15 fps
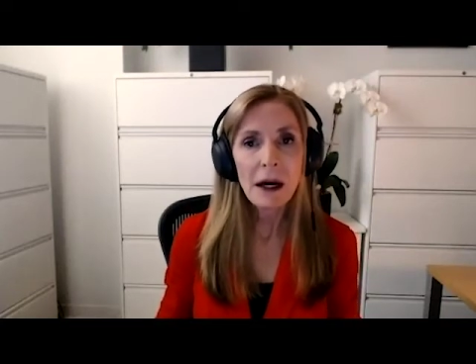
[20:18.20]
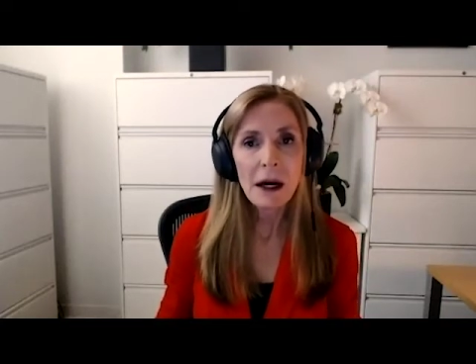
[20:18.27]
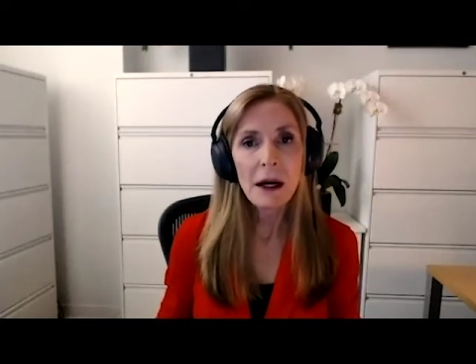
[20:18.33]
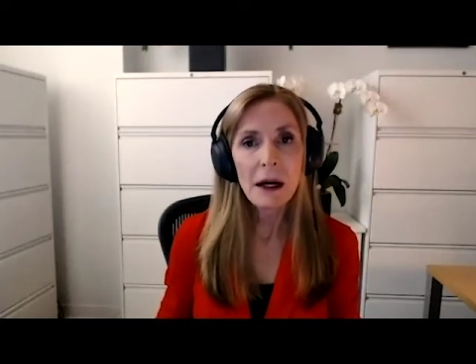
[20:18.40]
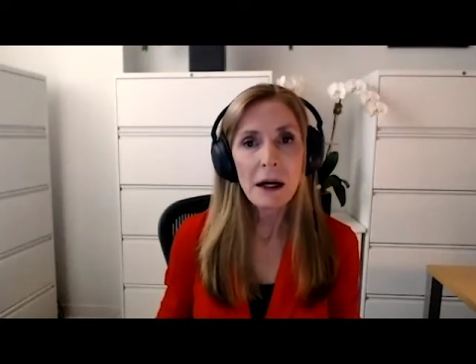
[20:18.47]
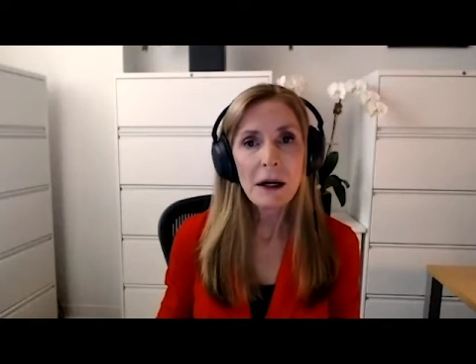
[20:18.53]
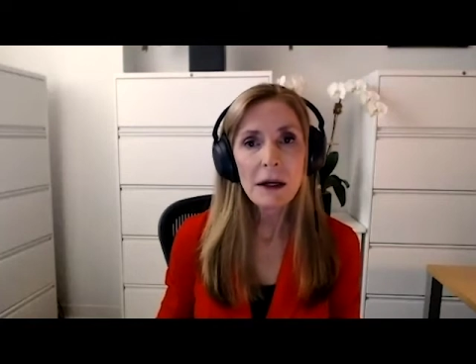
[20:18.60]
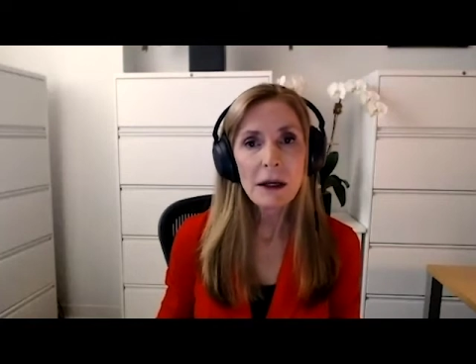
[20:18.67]

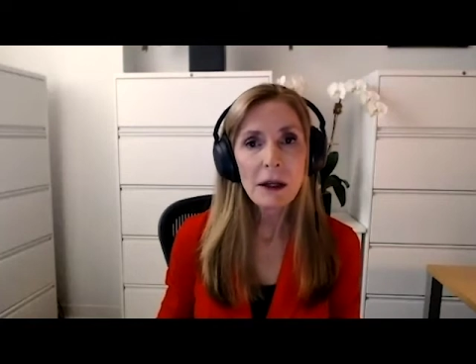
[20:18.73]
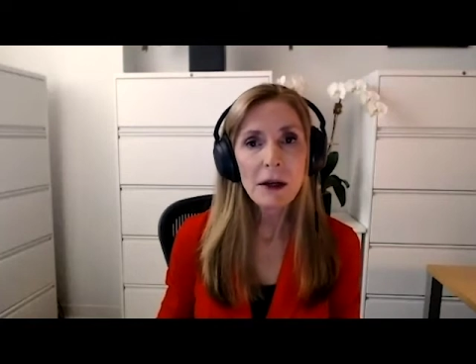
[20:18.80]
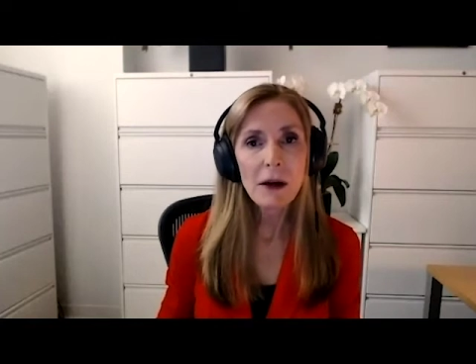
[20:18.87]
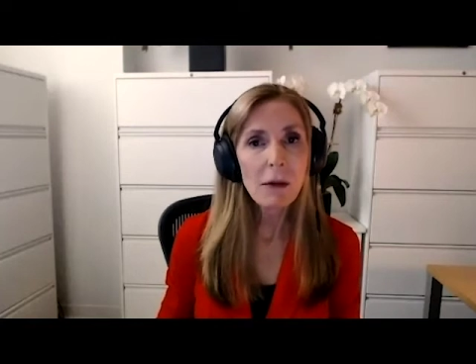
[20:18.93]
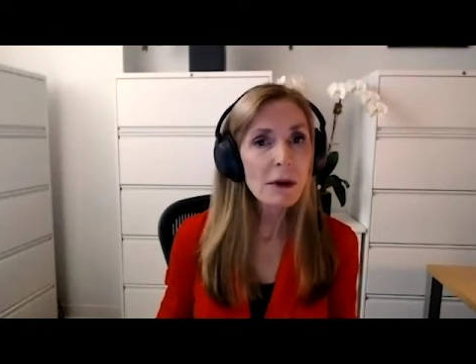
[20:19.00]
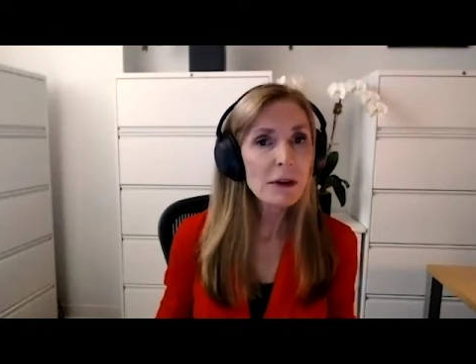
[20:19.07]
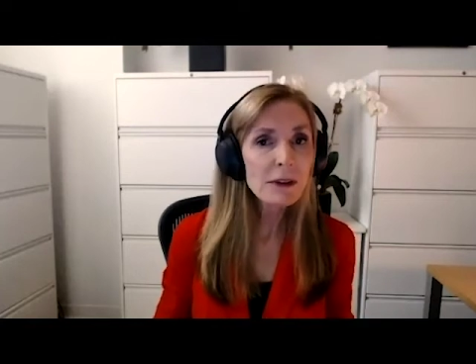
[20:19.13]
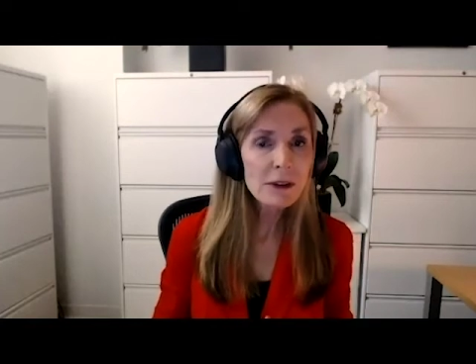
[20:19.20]
uh, you
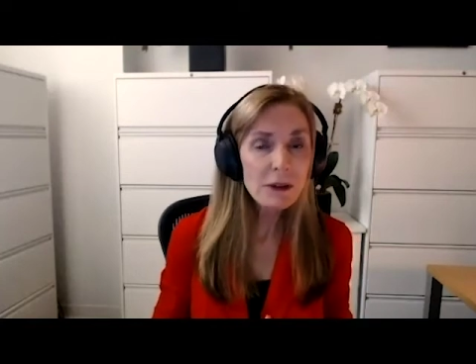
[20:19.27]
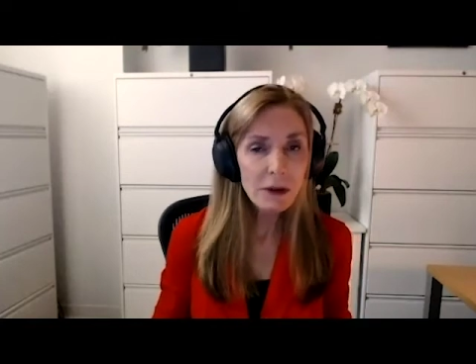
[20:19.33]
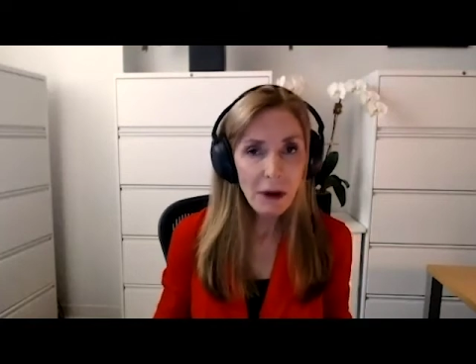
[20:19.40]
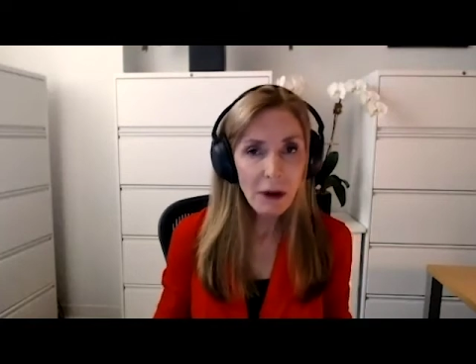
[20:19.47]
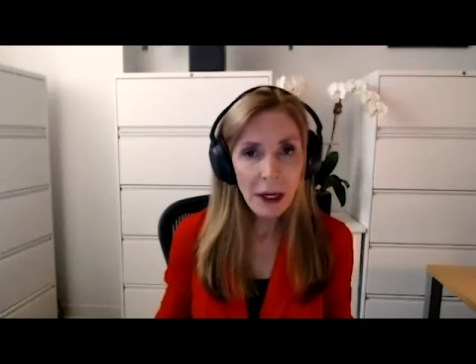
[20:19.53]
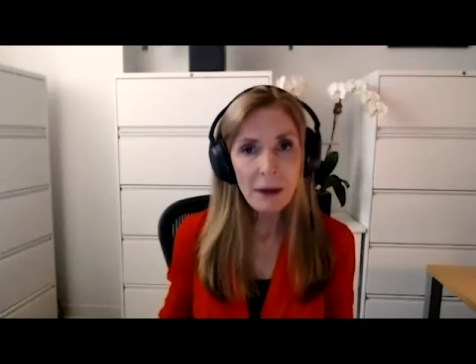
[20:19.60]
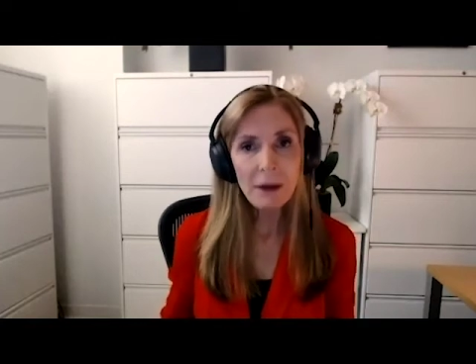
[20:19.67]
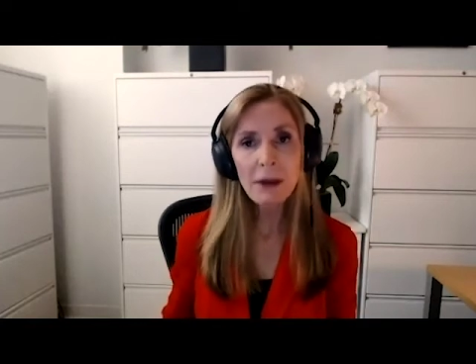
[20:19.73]
know, a
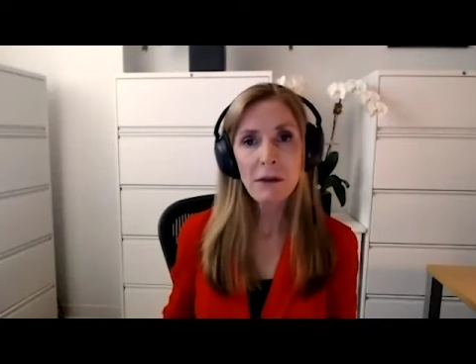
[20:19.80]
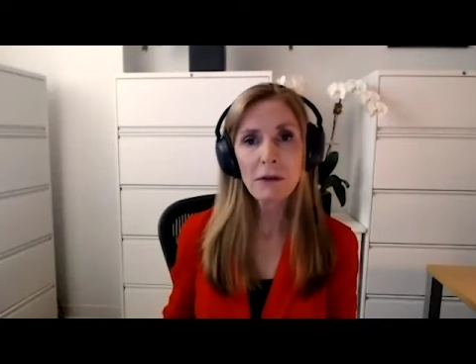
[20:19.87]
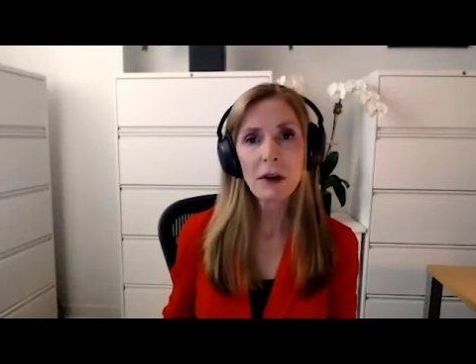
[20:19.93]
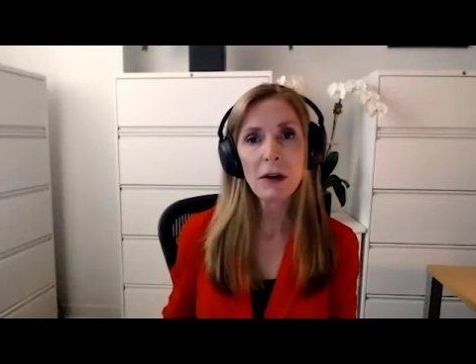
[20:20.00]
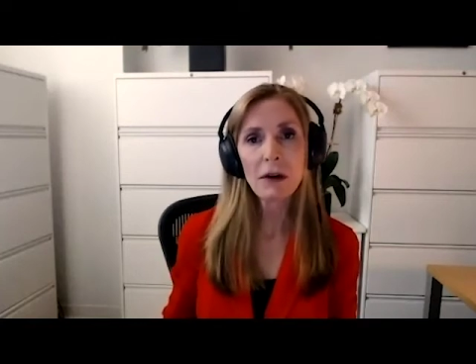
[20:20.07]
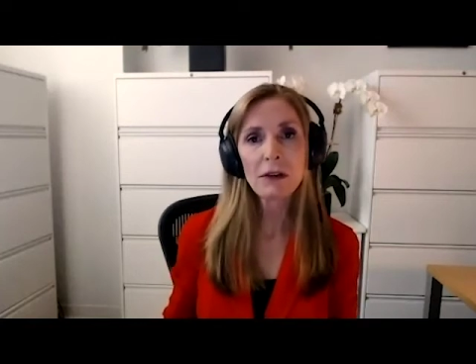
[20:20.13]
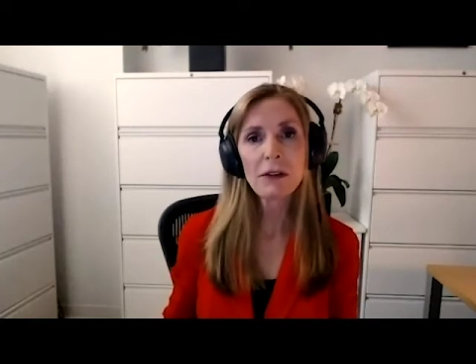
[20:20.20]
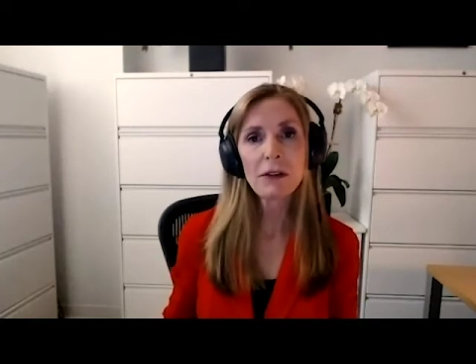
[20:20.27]
strength of
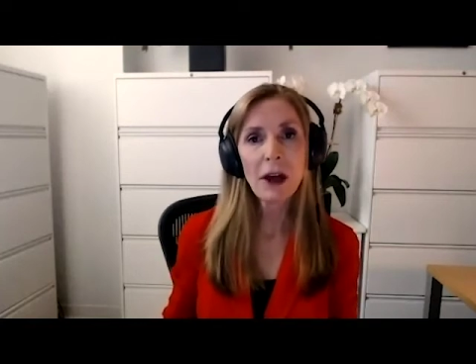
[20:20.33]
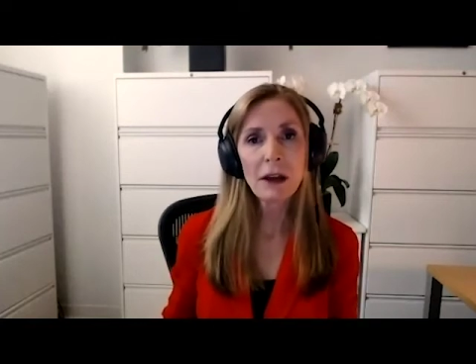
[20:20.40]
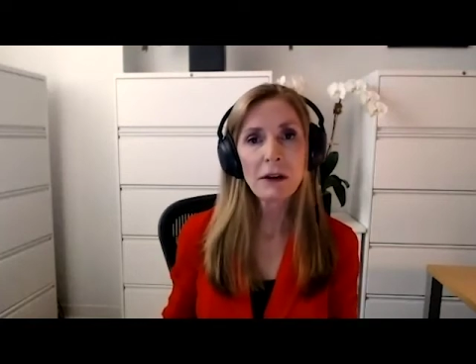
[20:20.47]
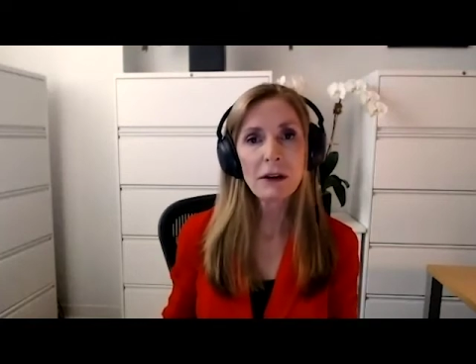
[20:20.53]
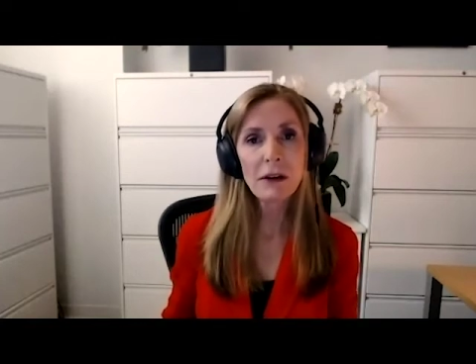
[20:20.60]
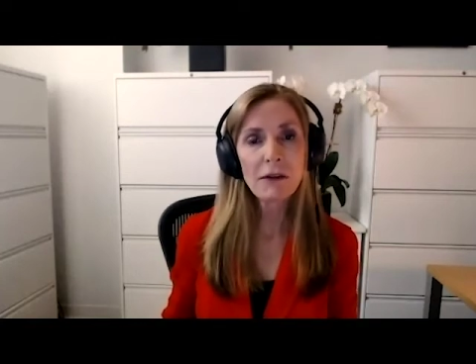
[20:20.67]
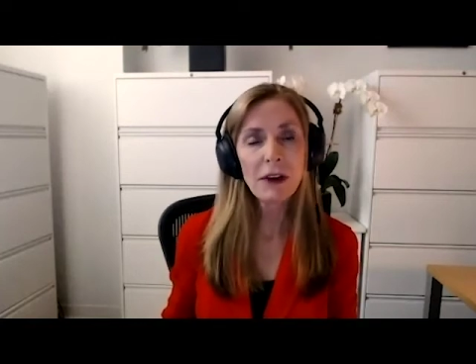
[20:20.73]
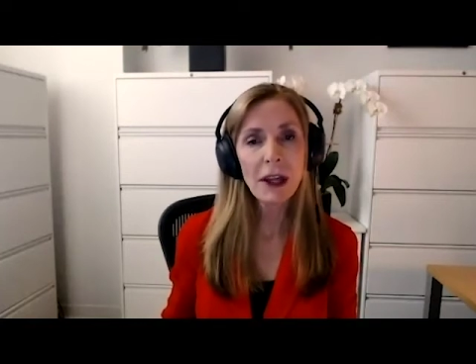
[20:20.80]

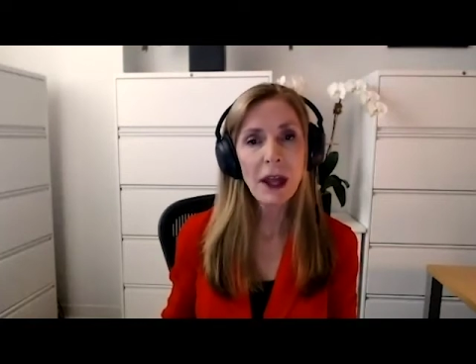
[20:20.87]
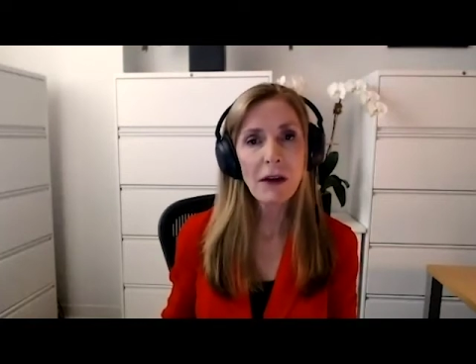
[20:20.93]
neuroscientific